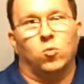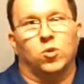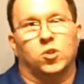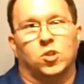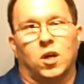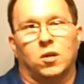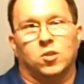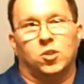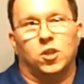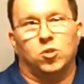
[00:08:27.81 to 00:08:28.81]
With a
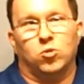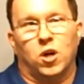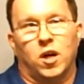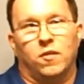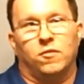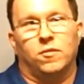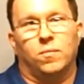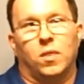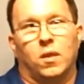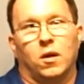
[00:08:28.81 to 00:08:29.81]
solid-state drive,
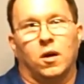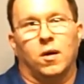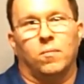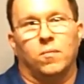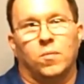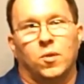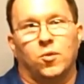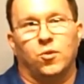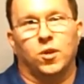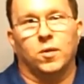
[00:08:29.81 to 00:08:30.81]

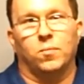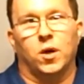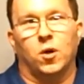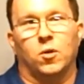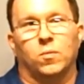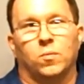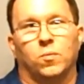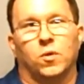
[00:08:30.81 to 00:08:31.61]
think about